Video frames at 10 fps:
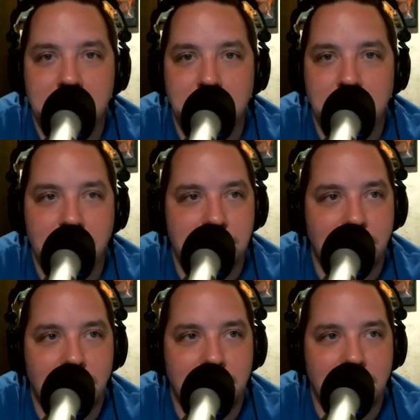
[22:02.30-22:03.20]
beers that
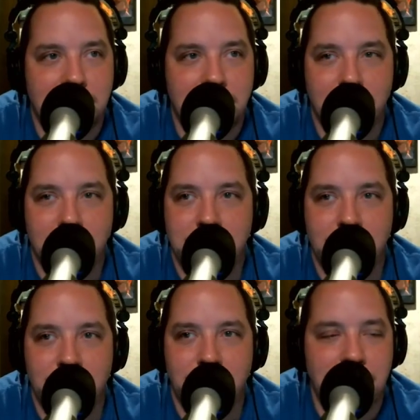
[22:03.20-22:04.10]
looked like they were
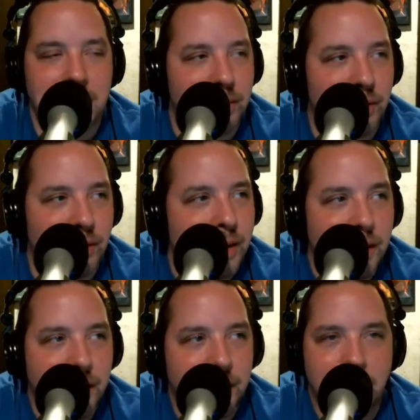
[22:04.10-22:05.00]
still drinkable.
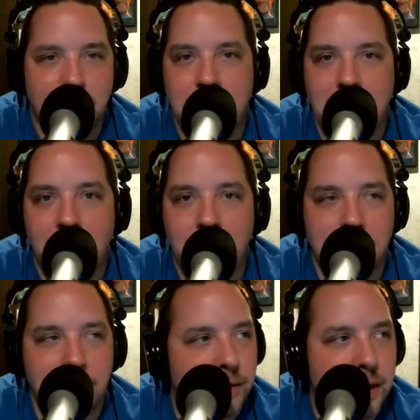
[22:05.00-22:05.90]
In reality,
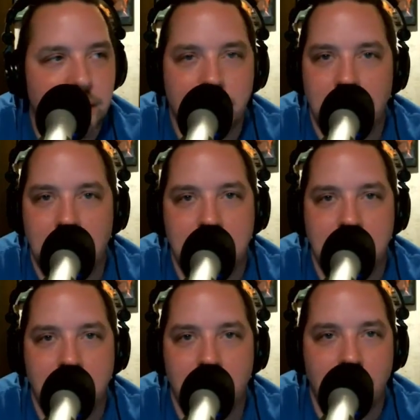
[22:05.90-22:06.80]
those things were like a
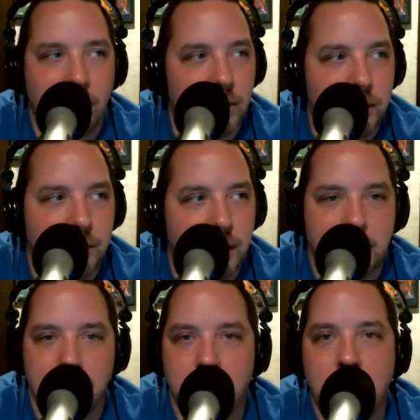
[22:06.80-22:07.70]
year old and
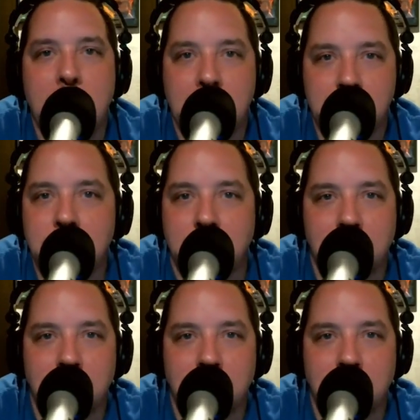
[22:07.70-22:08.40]
fucking trash, you know.